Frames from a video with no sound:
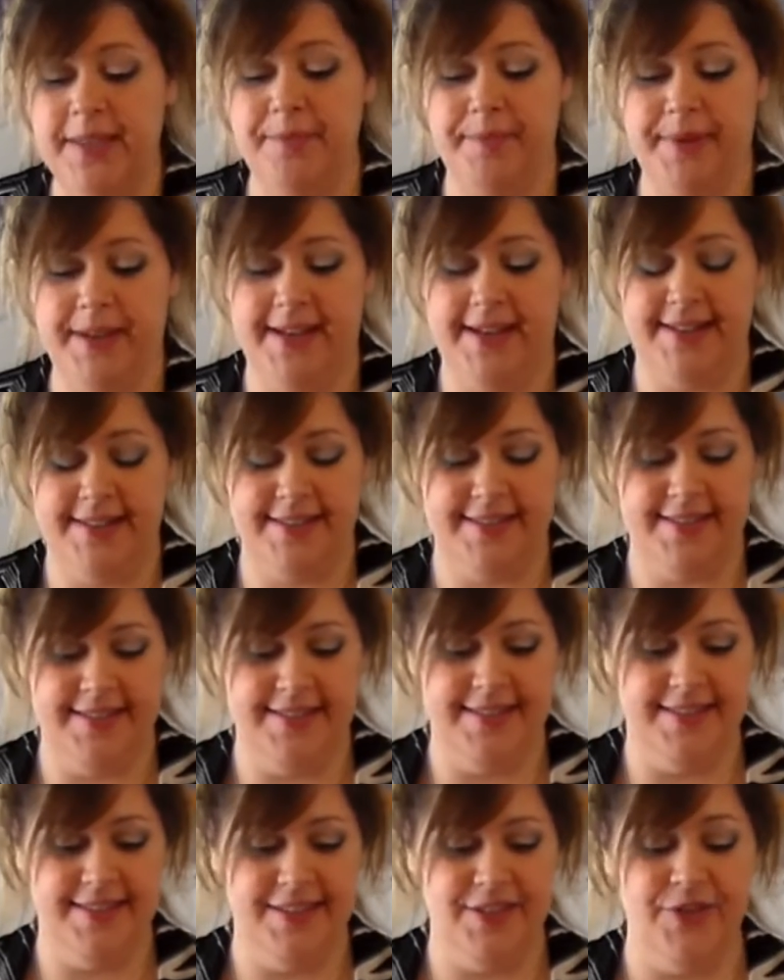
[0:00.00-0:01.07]
peat pots,
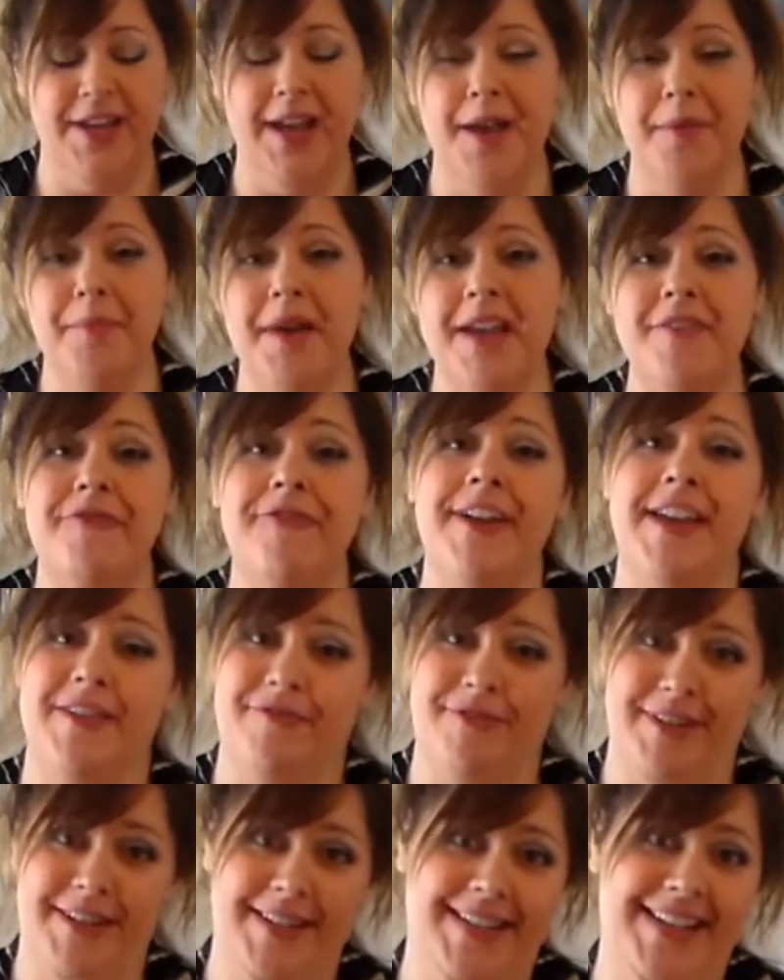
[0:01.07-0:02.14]
and they're not my
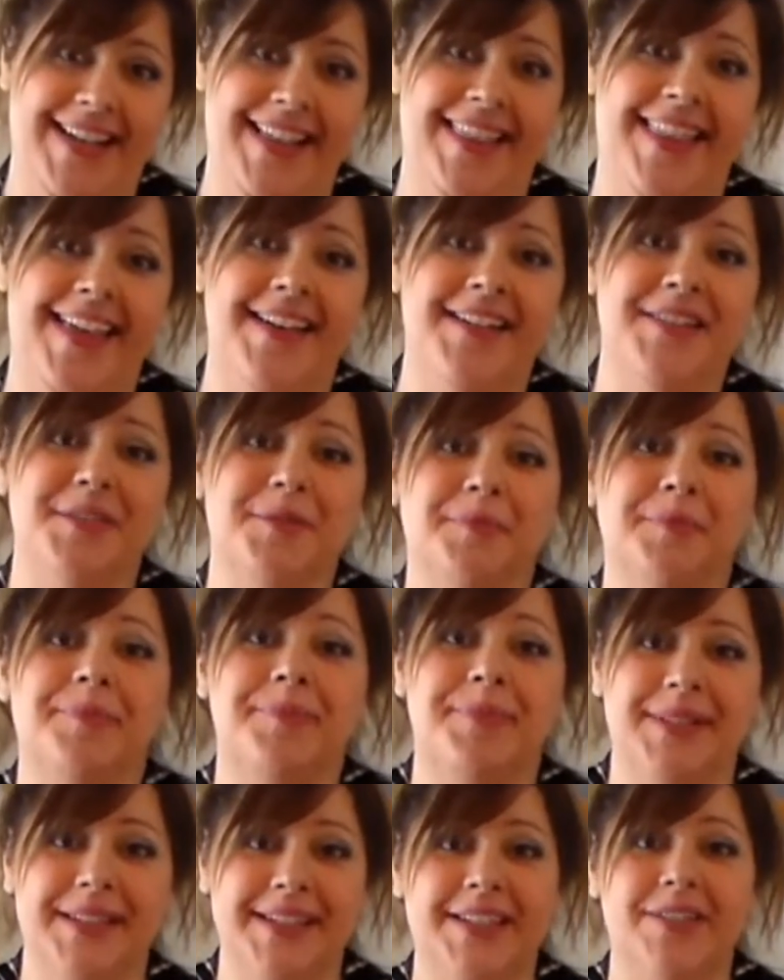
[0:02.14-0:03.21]
favorite. I like to
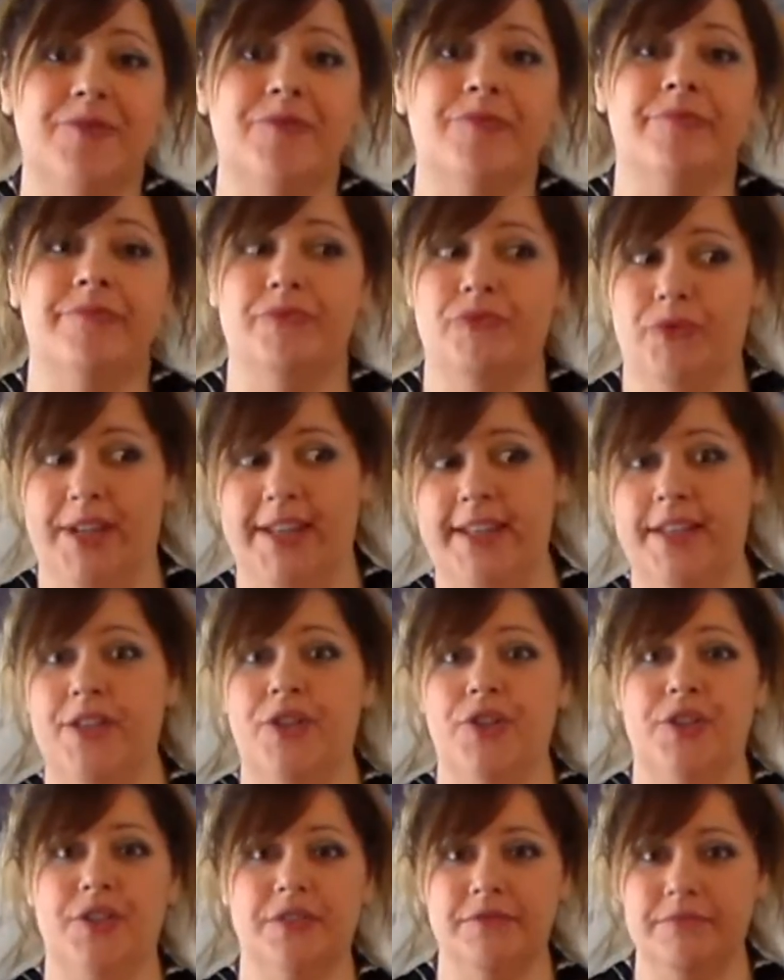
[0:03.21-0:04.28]
plant in
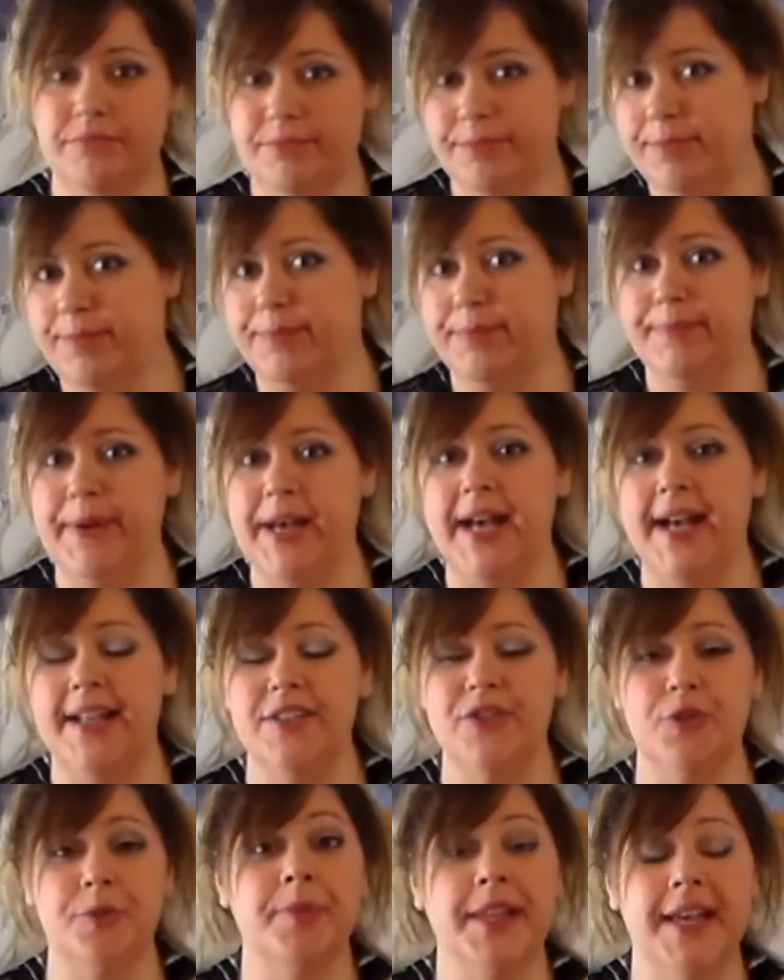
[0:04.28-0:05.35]
regular
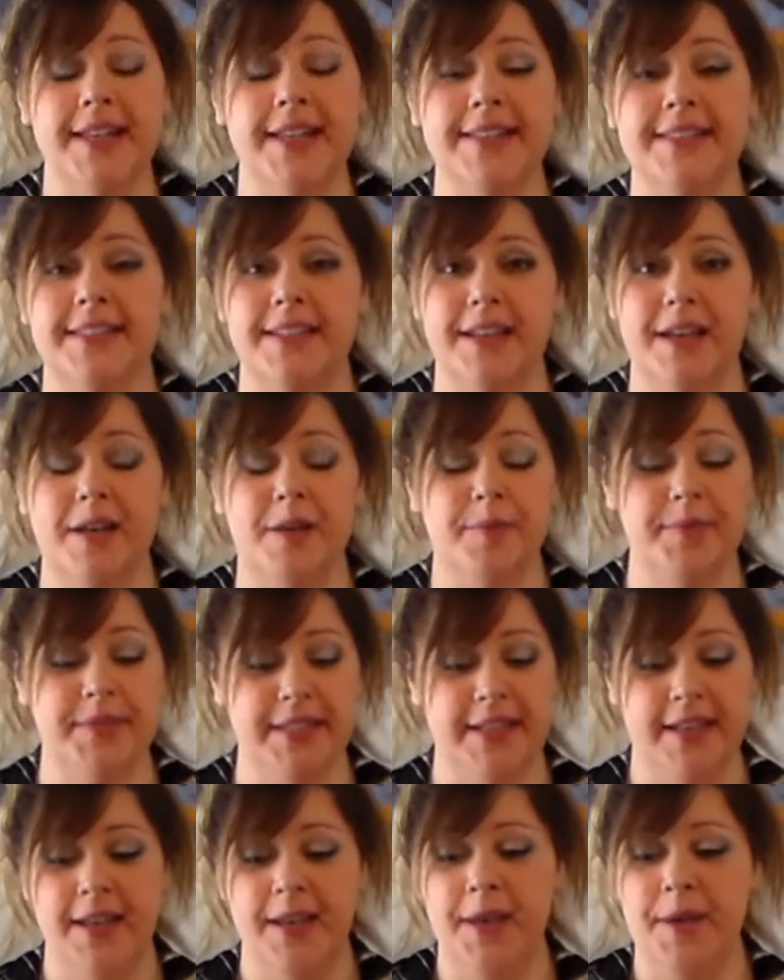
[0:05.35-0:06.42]
pots or plastic cups,
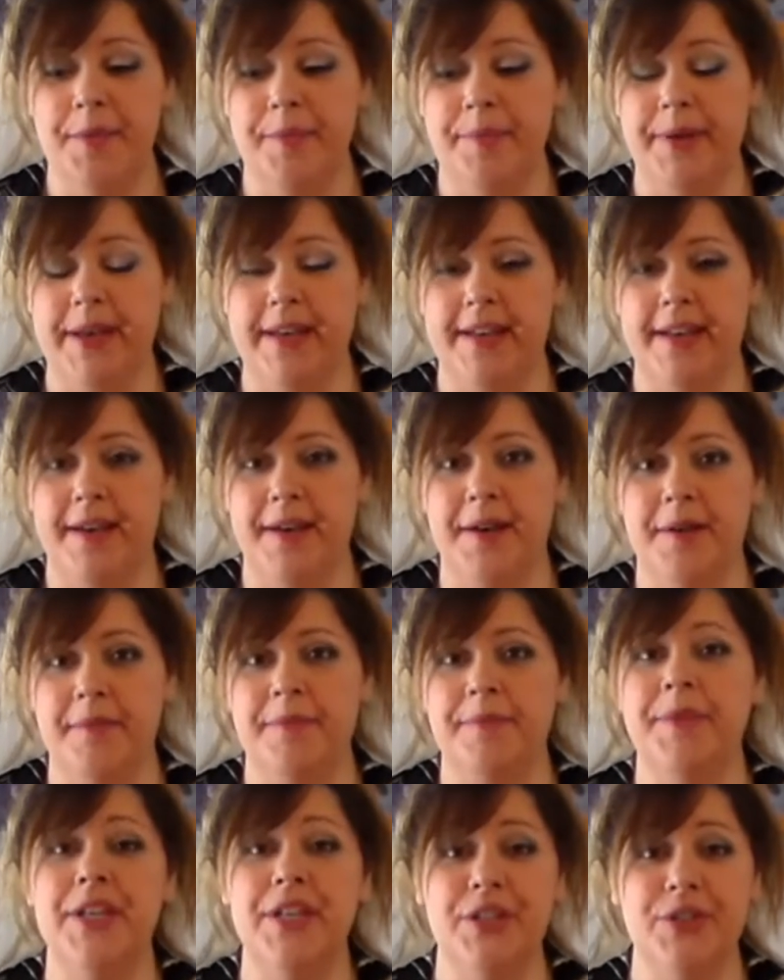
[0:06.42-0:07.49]
but
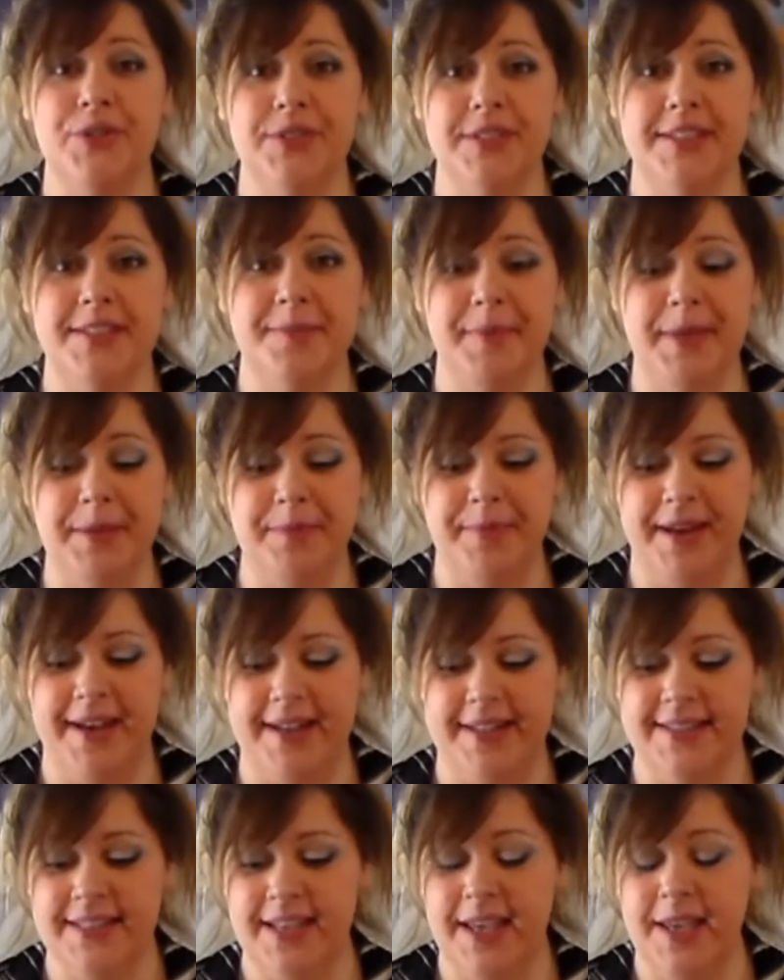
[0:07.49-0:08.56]
I'm going to use these peat
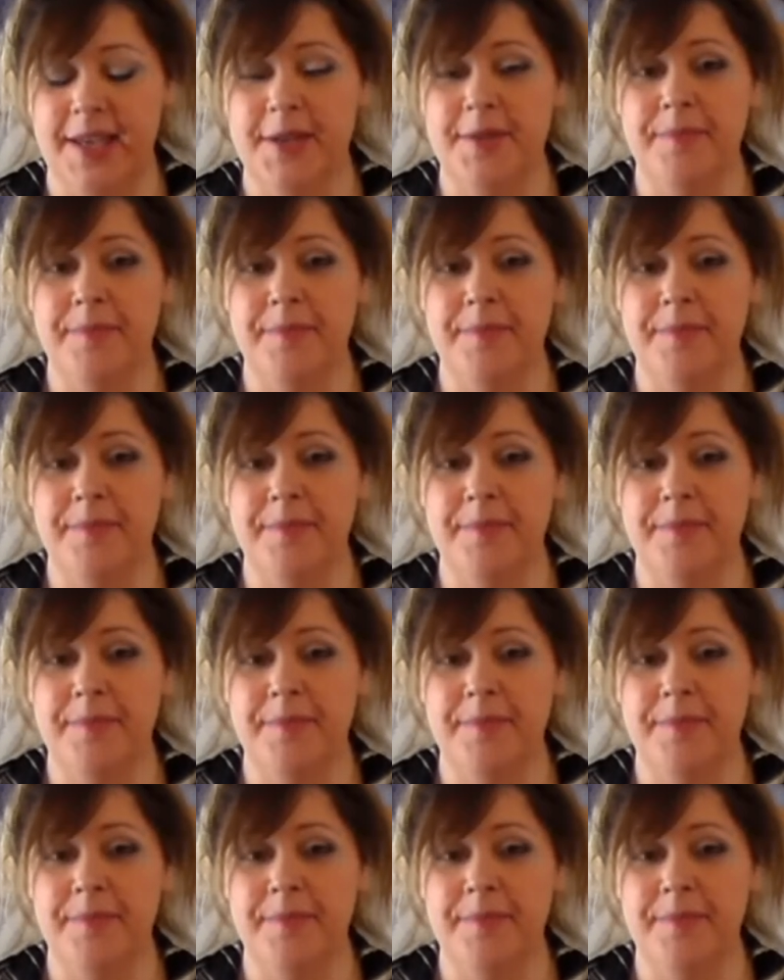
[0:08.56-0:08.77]
pots